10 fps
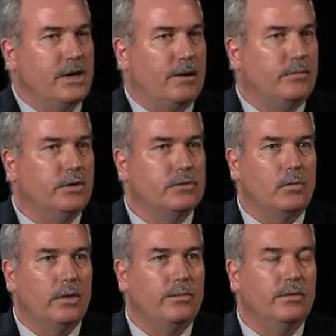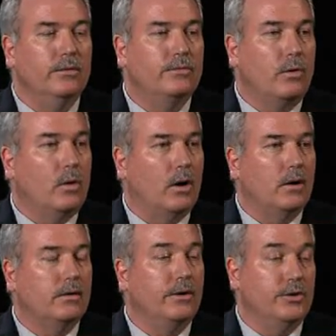chapters 1 through
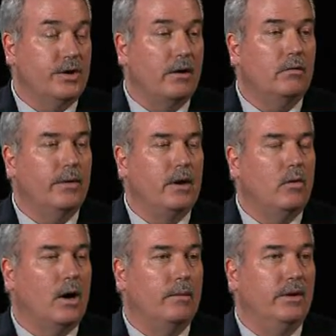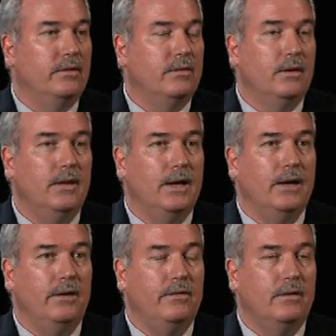4, your general requirements in the
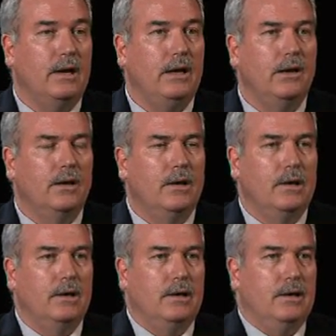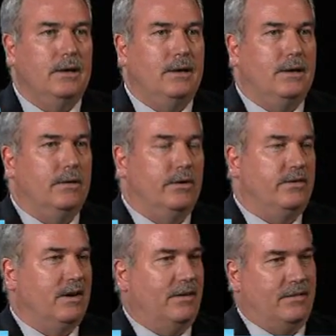NEC. And the
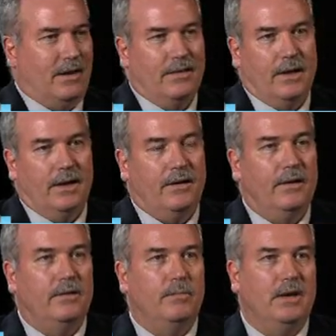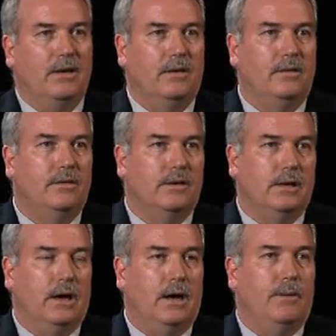reason I say that is because
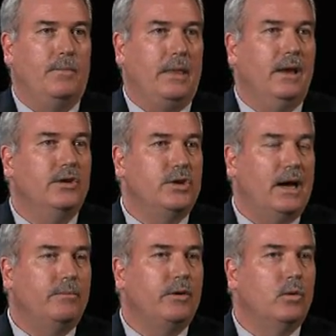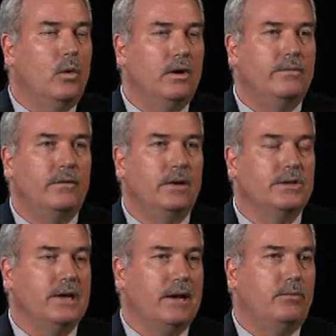in Chapter 1, for
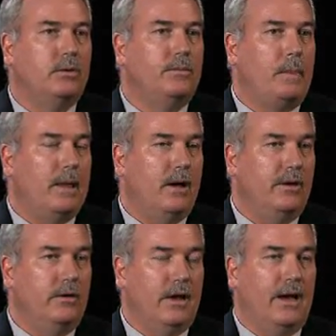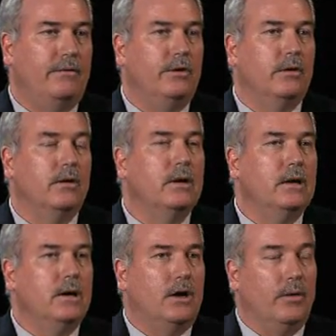example, you have your
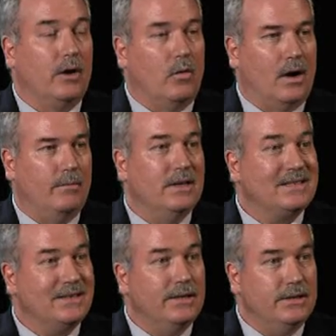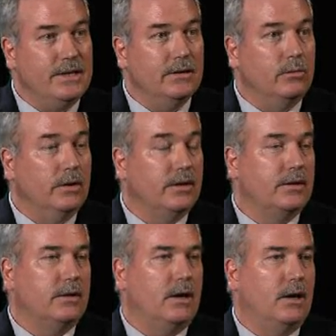requirements that deal
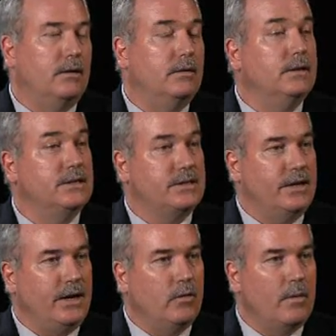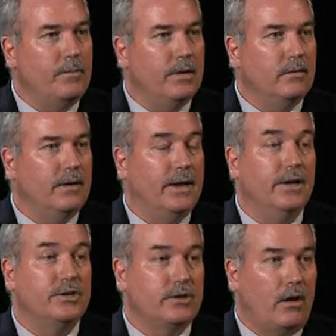with listed equipment and
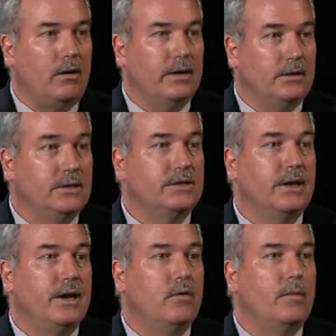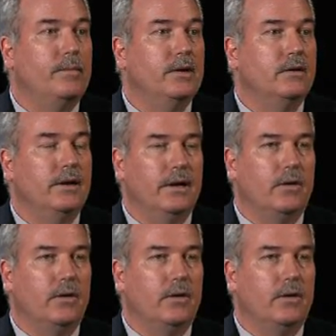installing listed equipment in